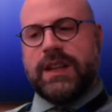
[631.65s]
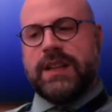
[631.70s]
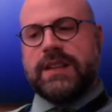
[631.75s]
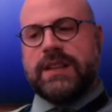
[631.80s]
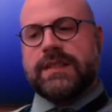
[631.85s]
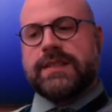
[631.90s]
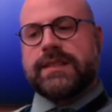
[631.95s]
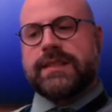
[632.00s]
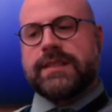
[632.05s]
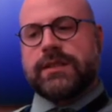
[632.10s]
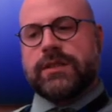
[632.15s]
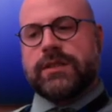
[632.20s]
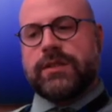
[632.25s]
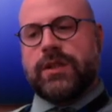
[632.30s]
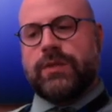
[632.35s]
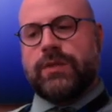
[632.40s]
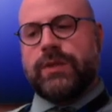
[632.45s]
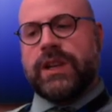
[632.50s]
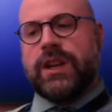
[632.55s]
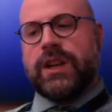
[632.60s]

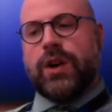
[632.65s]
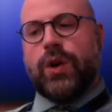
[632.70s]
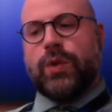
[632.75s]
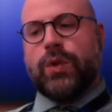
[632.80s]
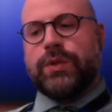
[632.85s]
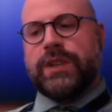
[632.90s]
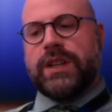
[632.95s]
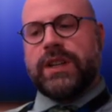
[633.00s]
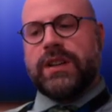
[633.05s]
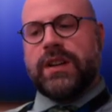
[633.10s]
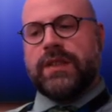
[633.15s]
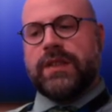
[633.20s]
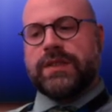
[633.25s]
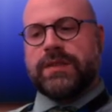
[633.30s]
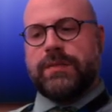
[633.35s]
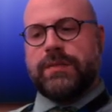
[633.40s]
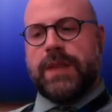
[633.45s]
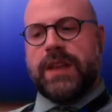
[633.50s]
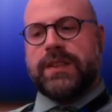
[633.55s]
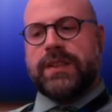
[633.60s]
slowing only enough to
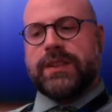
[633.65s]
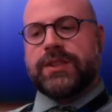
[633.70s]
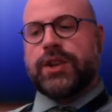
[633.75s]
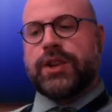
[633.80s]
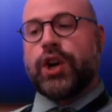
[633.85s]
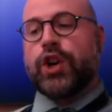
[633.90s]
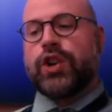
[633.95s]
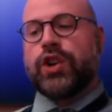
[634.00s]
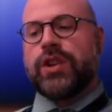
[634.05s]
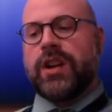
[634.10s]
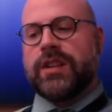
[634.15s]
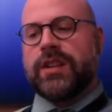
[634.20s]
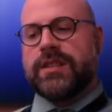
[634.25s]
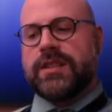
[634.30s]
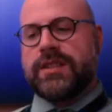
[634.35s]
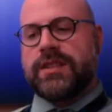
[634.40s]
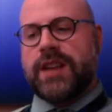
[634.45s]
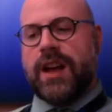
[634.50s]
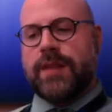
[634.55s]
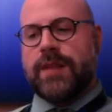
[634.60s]
make the turn onto
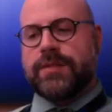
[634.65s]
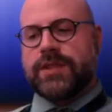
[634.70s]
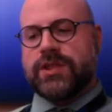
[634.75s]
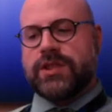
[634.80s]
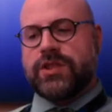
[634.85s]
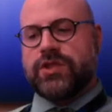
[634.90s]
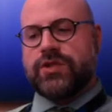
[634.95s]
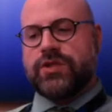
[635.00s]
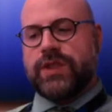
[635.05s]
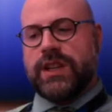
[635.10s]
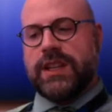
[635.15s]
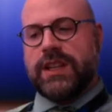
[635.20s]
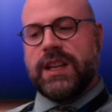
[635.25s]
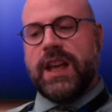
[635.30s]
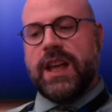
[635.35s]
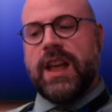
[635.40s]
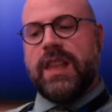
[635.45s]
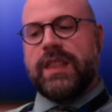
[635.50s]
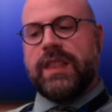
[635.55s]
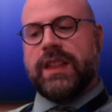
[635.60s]
Thompson Street,
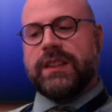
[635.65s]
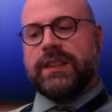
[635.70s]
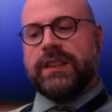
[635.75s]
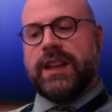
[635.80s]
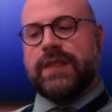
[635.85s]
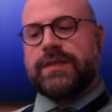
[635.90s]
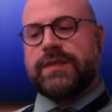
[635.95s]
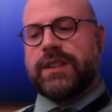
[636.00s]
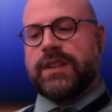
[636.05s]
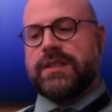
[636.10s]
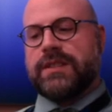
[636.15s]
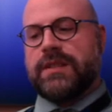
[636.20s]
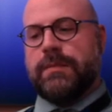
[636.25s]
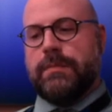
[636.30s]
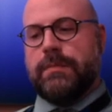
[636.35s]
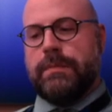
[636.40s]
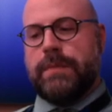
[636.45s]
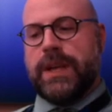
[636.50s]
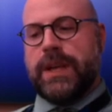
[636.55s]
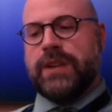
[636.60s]
then left onto
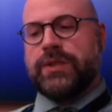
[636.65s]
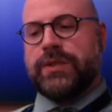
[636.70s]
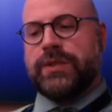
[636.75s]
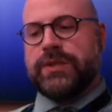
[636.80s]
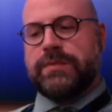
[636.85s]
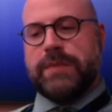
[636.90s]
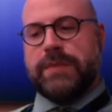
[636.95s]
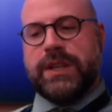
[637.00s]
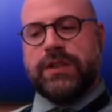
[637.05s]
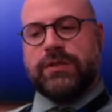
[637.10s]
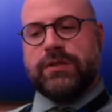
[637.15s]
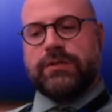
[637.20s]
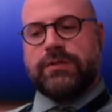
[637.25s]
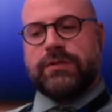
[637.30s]
Bell's Mill